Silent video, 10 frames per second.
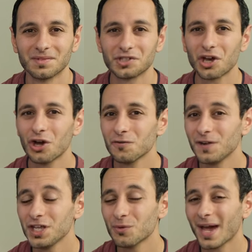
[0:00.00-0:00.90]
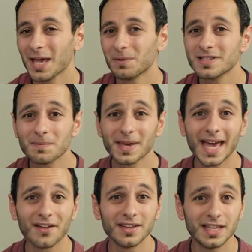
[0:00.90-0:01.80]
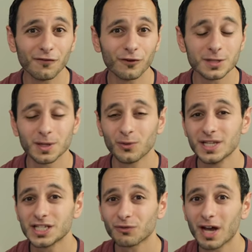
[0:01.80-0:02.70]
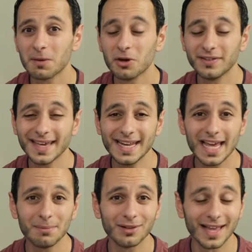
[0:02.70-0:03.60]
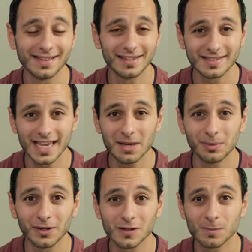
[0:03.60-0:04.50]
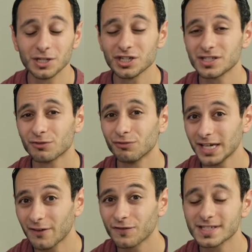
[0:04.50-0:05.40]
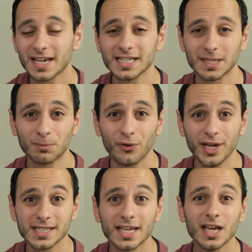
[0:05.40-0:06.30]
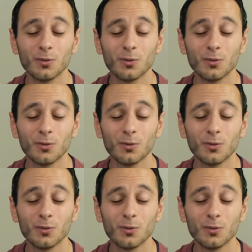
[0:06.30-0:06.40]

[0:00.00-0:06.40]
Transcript: So hopefully you were able to pick out the difference between surround mode enabled and disabled, but just to re-emphasize the point,